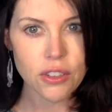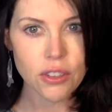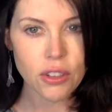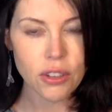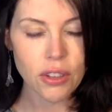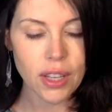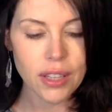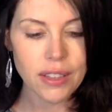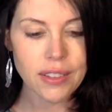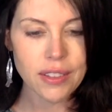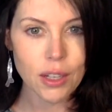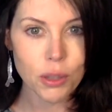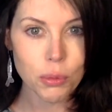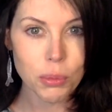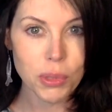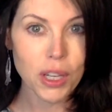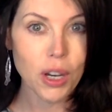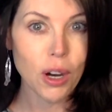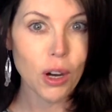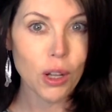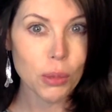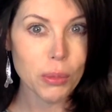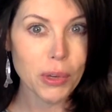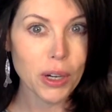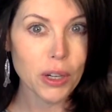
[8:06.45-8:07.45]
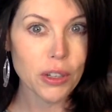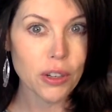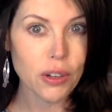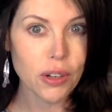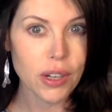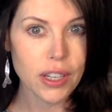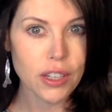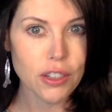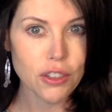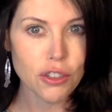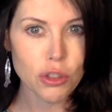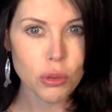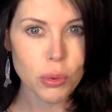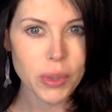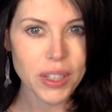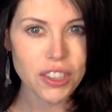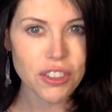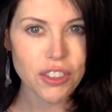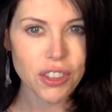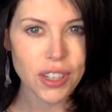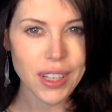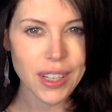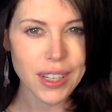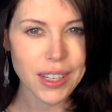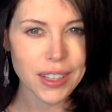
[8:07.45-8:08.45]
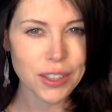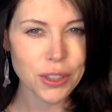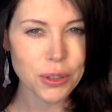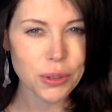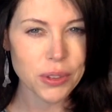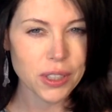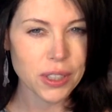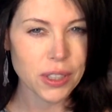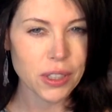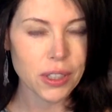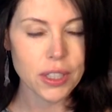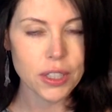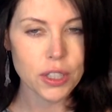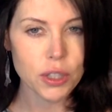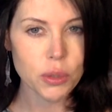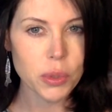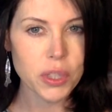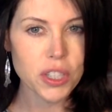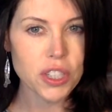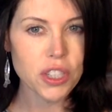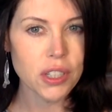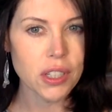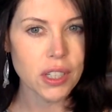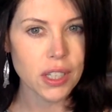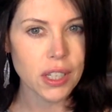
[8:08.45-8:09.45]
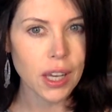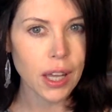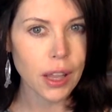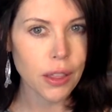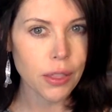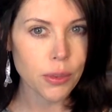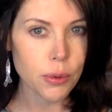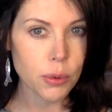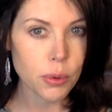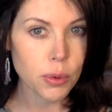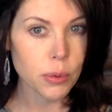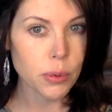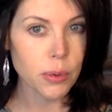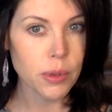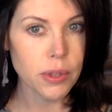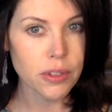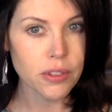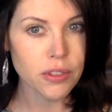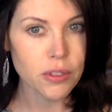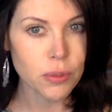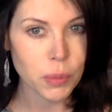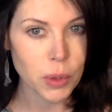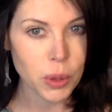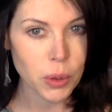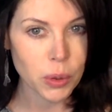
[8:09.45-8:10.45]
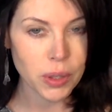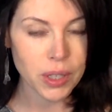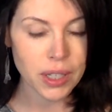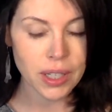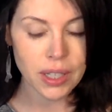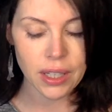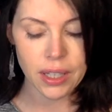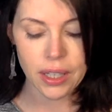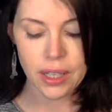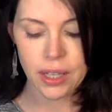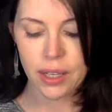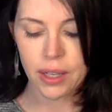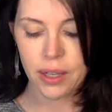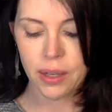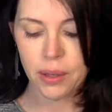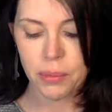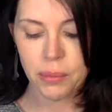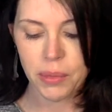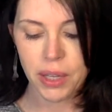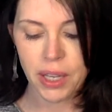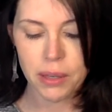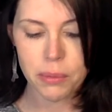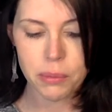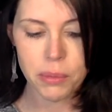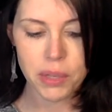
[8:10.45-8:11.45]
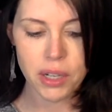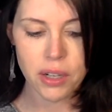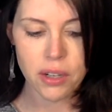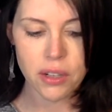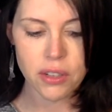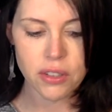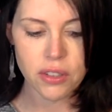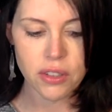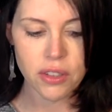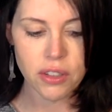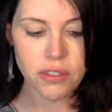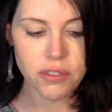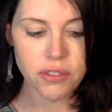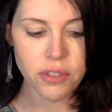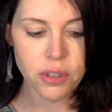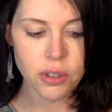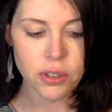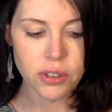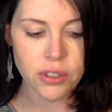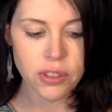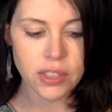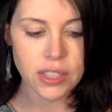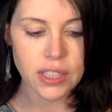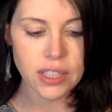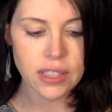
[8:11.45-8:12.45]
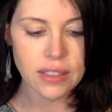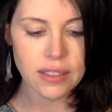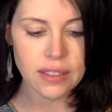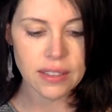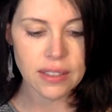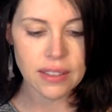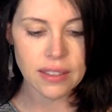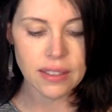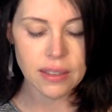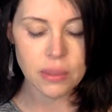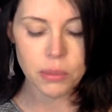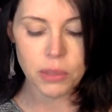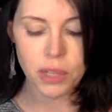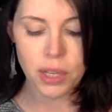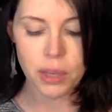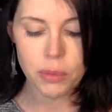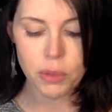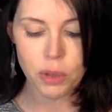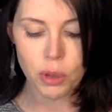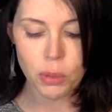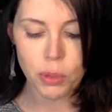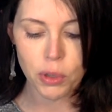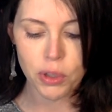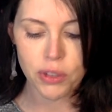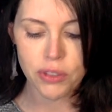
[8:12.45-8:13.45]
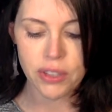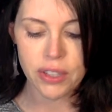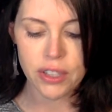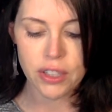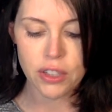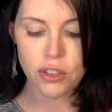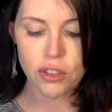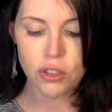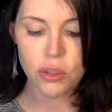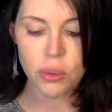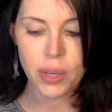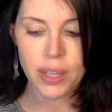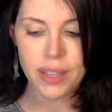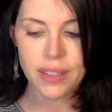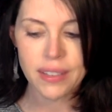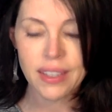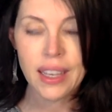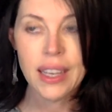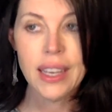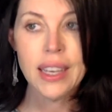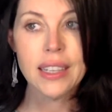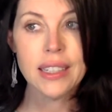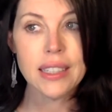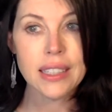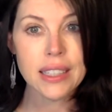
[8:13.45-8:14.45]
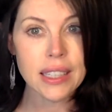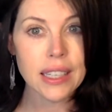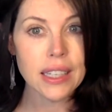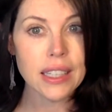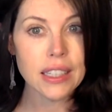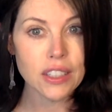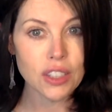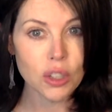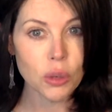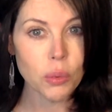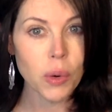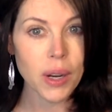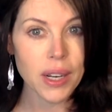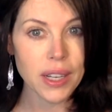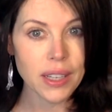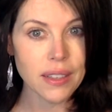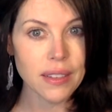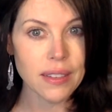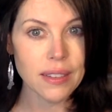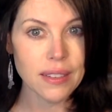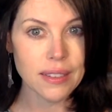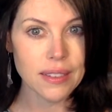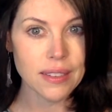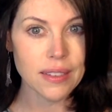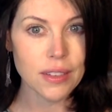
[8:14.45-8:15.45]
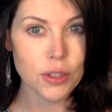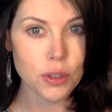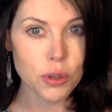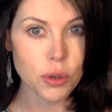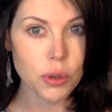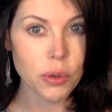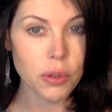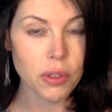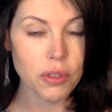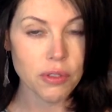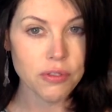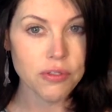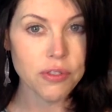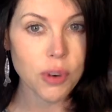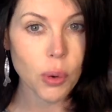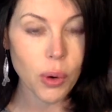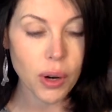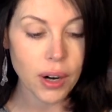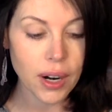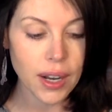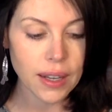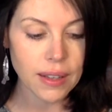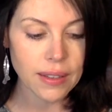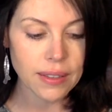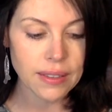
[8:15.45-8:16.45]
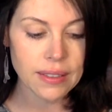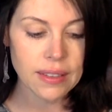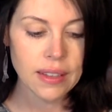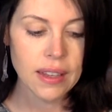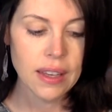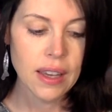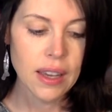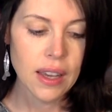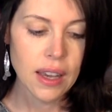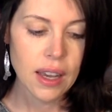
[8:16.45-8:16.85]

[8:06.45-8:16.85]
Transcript: So that's going to be all about your intuition and using your intuition to cut through the smoke and mirrors and the falsities that sometimes are presented to us to get to what is the truth for us.